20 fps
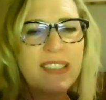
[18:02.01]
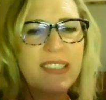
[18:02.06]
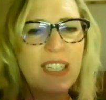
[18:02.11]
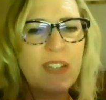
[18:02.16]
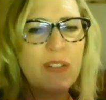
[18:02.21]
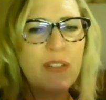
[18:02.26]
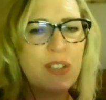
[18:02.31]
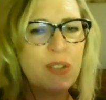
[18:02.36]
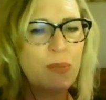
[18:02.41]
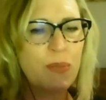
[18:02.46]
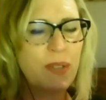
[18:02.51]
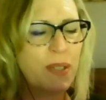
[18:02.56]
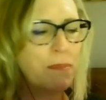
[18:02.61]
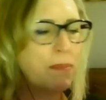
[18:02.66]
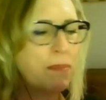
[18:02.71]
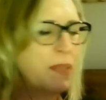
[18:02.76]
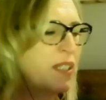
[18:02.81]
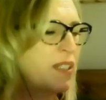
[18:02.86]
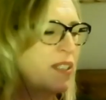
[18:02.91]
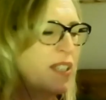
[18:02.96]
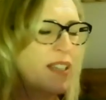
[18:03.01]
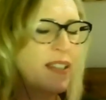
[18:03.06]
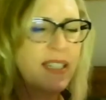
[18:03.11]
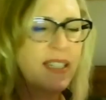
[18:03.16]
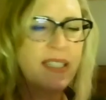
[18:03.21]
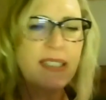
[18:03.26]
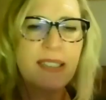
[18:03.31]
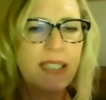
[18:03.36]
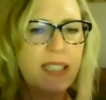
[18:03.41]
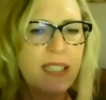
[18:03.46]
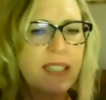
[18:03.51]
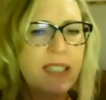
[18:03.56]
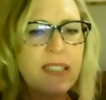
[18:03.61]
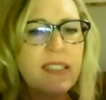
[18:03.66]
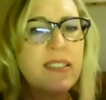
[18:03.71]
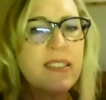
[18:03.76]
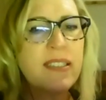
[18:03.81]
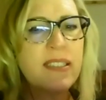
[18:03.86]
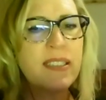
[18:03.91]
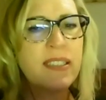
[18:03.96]
They always want to build all these
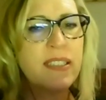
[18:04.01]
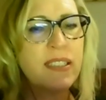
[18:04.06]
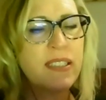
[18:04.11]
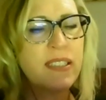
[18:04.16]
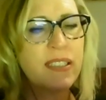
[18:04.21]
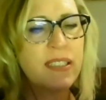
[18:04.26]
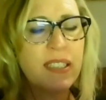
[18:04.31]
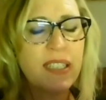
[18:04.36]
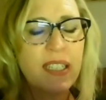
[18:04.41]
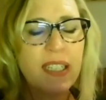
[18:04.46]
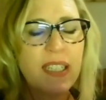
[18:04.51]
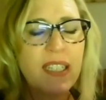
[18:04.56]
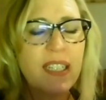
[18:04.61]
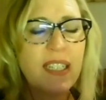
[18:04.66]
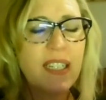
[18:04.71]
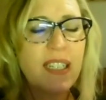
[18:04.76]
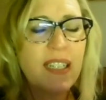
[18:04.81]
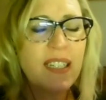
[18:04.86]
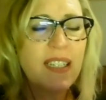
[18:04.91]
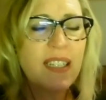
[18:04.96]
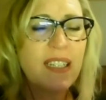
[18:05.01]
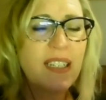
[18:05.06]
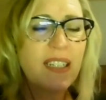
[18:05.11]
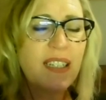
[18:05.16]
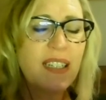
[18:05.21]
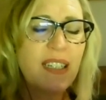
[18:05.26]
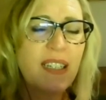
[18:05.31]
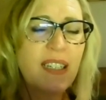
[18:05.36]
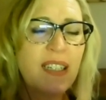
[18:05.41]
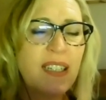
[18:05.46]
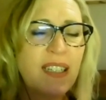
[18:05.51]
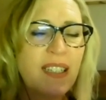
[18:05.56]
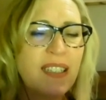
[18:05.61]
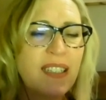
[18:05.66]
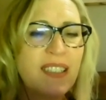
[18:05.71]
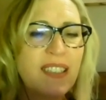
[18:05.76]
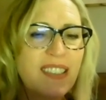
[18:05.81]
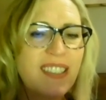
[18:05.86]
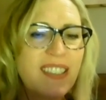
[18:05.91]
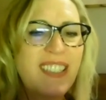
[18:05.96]
things that ah
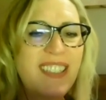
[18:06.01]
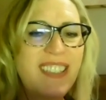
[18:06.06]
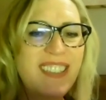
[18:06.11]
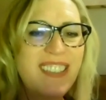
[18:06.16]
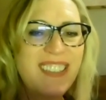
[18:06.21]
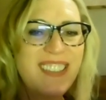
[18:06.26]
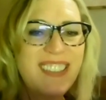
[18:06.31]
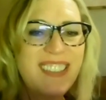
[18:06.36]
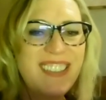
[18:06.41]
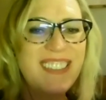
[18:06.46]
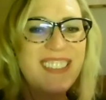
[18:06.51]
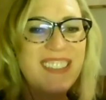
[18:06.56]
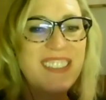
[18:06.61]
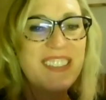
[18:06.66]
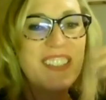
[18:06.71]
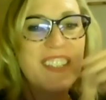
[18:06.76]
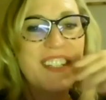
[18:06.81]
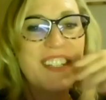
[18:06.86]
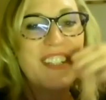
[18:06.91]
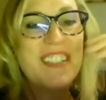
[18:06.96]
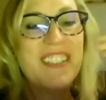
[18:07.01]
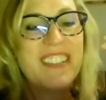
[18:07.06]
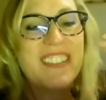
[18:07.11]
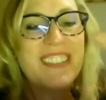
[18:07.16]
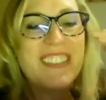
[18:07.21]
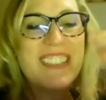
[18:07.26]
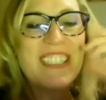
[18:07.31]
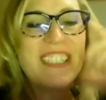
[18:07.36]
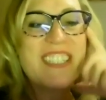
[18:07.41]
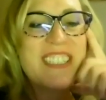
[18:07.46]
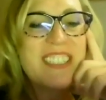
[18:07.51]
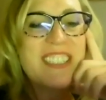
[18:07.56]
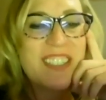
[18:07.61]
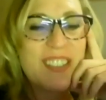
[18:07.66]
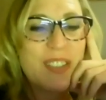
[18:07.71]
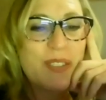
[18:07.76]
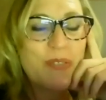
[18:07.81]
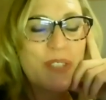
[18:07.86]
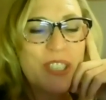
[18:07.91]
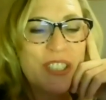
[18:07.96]
see, this
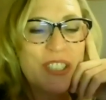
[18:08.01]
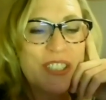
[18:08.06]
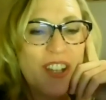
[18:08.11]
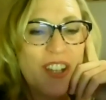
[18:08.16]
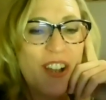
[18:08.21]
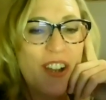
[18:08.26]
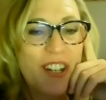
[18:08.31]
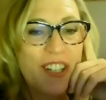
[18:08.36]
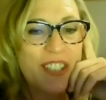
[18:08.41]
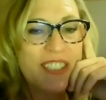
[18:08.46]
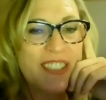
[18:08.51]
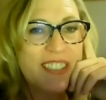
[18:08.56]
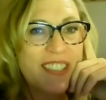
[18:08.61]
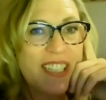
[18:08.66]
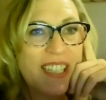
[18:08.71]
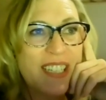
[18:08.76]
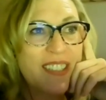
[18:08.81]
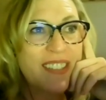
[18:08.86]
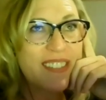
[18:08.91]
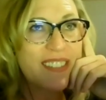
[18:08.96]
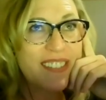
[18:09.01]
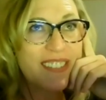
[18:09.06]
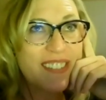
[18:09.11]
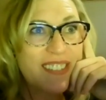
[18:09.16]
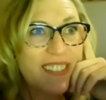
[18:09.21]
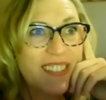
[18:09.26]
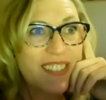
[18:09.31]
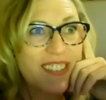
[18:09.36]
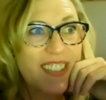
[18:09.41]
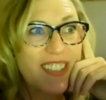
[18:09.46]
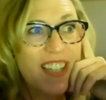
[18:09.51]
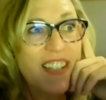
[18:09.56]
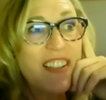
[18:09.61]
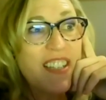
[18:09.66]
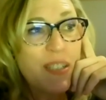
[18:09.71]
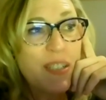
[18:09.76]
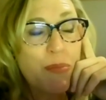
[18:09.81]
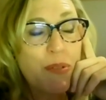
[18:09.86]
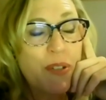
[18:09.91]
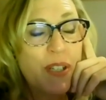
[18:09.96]
is where it's hard. It's like at
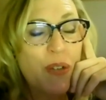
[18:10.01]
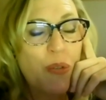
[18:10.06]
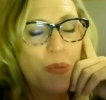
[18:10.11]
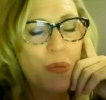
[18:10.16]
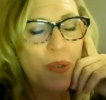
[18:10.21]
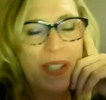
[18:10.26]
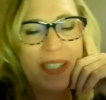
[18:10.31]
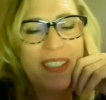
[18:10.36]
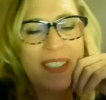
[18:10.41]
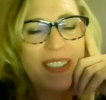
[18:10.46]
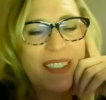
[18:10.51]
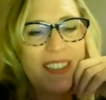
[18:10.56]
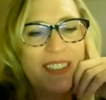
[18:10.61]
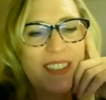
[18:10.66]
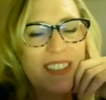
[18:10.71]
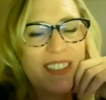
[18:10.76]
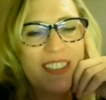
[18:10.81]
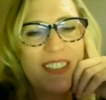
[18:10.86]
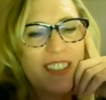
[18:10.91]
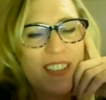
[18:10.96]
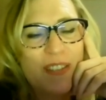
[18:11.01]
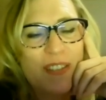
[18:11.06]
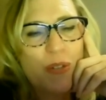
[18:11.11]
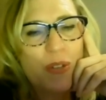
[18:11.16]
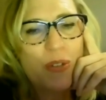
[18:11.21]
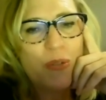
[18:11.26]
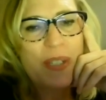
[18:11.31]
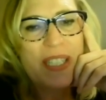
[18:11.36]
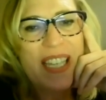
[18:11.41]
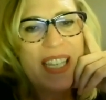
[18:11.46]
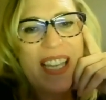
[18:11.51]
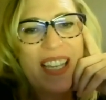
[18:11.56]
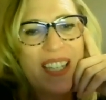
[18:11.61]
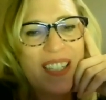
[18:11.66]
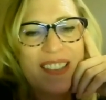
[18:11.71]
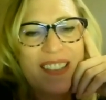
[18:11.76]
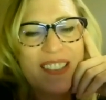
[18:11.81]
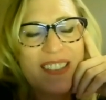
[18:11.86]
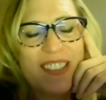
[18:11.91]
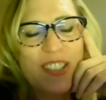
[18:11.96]
this point, what we
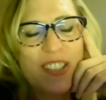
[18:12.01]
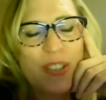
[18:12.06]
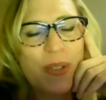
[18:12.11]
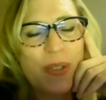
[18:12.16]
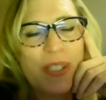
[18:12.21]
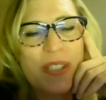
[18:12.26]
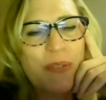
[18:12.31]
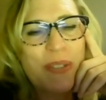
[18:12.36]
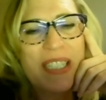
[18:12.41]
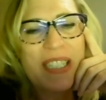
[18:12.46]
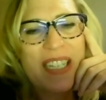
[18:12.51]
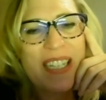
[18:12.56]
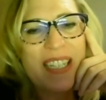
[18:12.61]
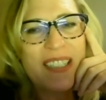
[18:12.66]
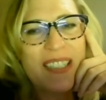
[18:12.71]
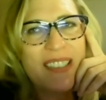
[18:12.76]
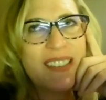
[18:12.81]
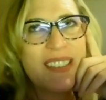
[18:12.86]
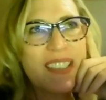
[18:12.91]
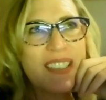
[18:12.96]
can't do it. We can't.